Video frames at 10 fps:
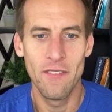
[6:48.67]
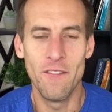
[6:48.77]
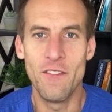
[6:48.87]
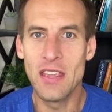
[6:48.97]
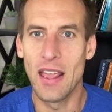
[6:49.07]

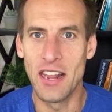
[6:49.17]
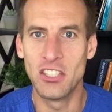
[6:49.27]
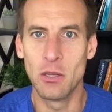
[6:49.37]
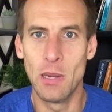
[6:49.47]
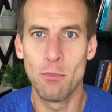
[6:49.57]
via
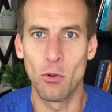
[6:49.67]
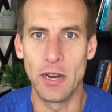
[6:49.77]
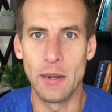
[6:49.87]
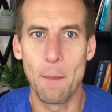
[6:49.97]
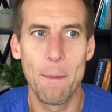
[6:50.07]
eggshell
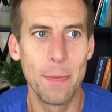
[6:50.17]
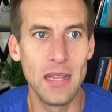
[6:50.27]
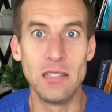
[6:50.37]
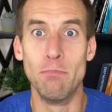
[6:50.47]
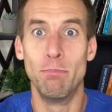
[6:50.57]
membrane
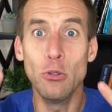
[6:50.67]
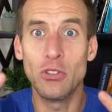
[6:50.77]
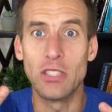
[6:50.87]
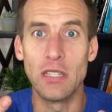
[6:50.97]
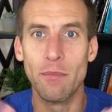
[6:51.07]
is
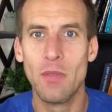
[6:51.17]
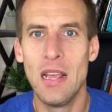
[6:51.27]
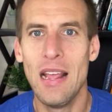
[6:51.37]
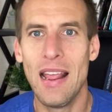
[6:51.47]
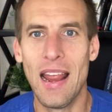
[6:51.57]
boosted,
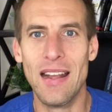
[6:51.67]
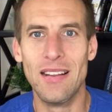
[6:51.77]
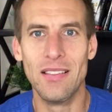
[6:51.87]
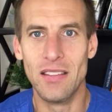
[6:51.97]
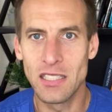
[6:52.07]
and
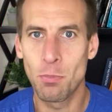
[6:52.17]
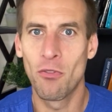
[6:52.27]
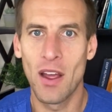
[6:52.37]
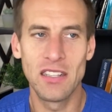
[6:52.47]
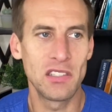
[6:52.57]
this
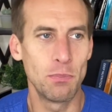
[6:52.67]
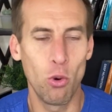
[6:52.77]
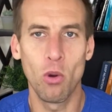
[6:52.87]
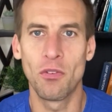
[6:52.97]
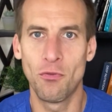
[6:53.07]
provides
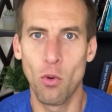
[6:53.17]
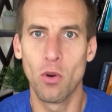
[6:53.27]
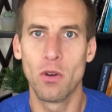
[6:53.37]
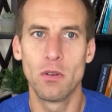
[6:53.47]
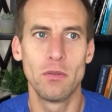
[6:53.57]
support
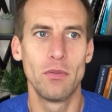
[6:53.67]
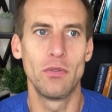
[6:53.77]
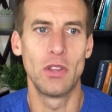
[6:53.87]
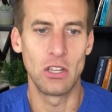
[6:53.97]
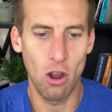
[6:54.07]
for
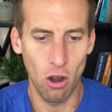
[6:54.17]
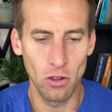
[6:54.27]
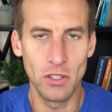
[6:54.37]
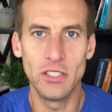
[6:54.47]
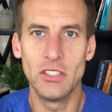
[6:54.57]
the
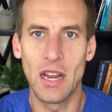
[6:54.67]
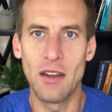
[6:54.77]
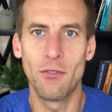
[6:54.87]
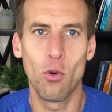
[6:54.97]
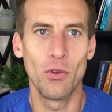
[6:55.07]
cartilage
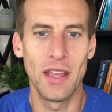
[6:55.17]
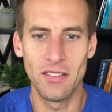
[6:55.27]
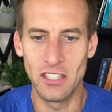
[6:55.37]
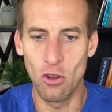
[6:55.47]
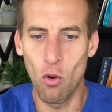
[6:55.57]
and for the
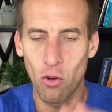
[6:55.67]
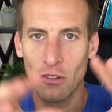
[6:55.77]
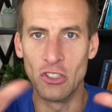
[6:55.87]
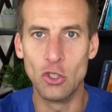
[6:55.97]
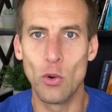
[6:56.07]
overall
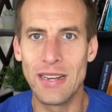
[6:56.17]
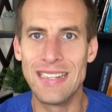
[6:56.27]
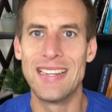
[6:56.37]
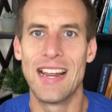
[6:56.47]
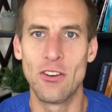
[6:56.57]
joint
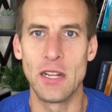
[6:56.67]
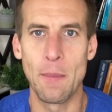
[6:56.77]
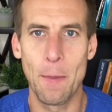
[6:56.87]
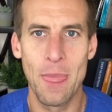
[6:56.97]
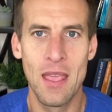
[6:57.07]
integrity.
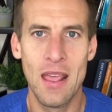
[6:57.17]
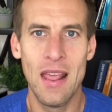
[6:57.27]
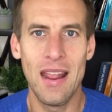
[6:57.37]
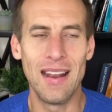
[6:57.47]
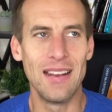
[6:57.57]

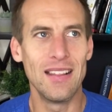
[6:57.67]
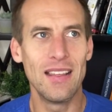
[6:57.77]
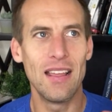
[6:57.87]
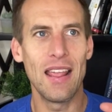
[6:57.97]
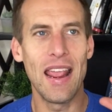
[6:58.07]
And
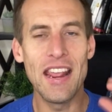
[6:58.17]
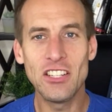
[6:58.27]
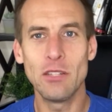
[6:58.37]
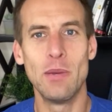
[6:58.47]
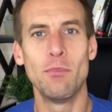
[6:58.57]

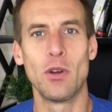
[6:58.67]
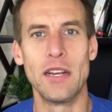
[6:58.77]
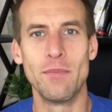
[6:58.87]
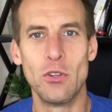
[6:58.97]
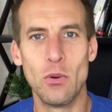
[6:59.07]
eggshell
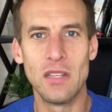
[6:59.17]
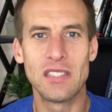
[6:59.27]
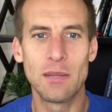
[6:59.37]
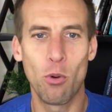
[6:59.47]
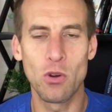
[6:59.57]
membrane, it
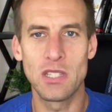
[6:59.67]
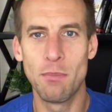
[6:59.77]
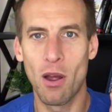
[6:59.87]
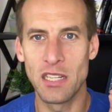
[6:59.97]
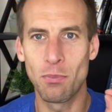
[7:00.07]
supports the
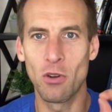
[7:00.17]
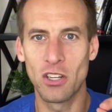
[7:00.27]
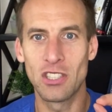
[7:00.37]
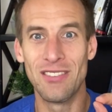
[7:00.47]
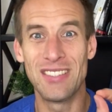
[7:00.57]
body's
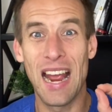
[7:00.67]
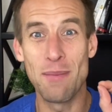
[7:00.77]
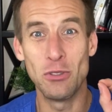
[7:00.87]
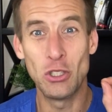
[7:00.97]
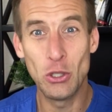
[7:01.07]
production of
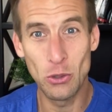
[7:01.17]
type 2